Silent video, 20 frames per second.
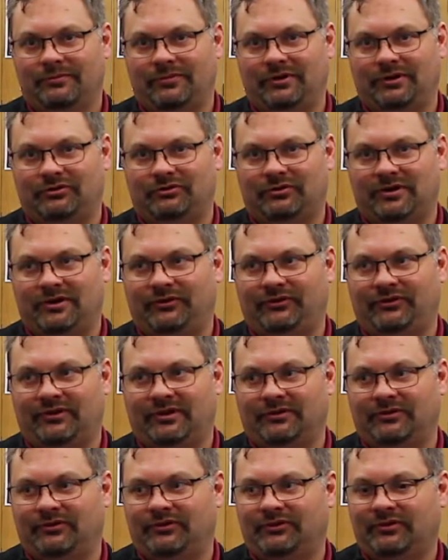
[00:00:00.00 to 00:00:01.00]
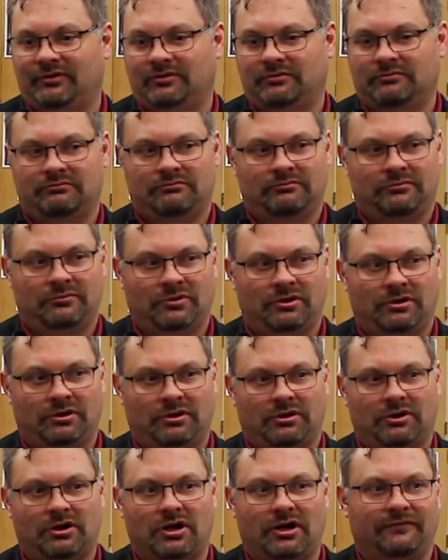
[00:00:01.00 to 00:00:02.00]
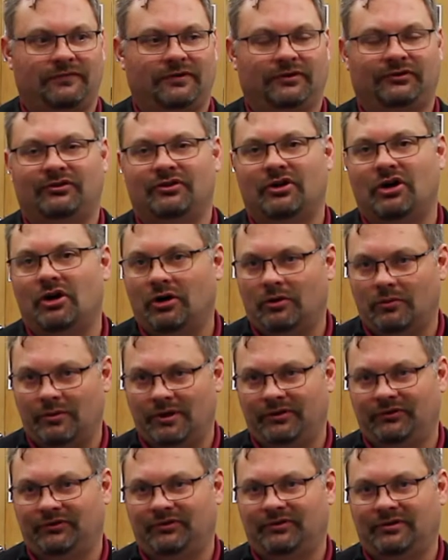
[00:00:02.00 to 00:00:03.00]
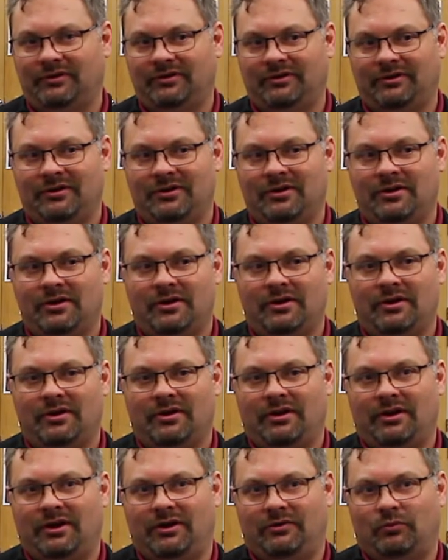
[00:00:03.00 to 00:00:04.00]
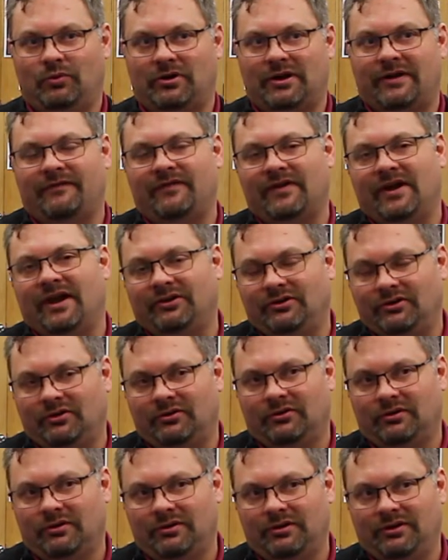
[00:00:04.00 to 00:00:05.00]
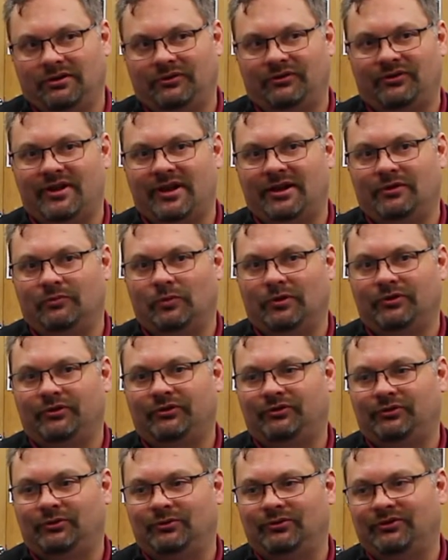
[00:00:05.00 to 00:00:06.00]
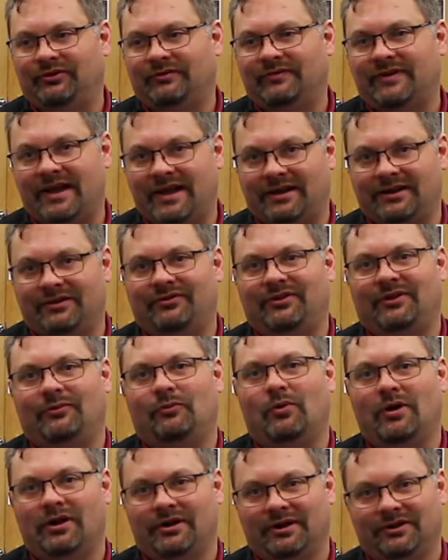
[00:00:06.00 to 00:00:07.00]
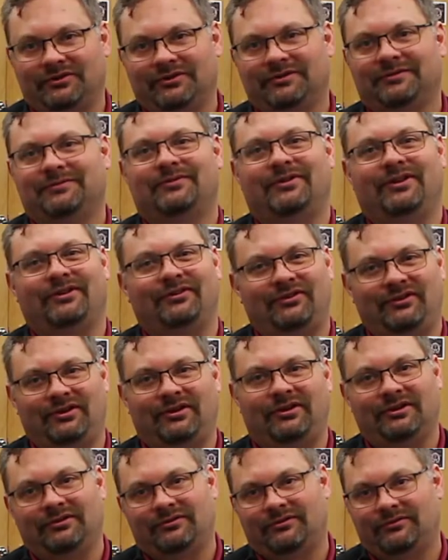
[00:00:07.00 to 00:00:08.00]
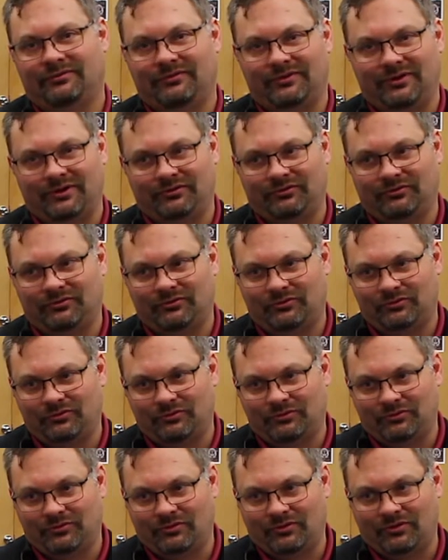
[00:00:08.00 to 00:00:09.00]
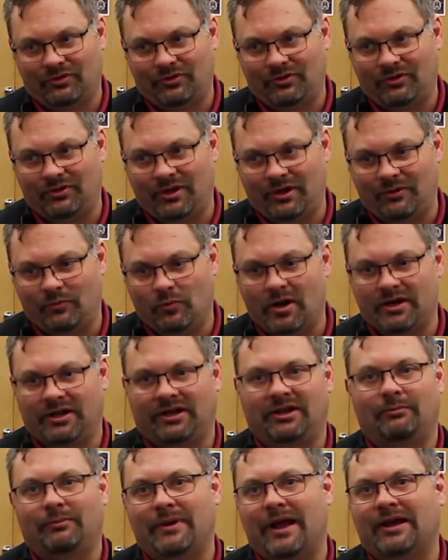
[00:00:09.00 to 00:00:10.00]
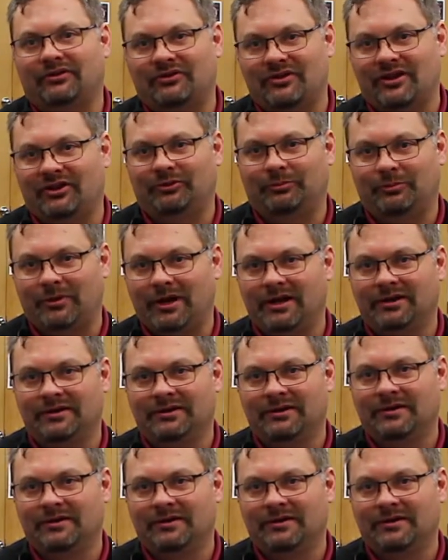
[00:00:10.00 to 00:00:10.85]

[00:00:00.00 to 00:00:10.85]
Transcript: It transcends conflicts in the hallways. And what I find is that once students have had it, they want it. They seek it. They want to get back to that spot.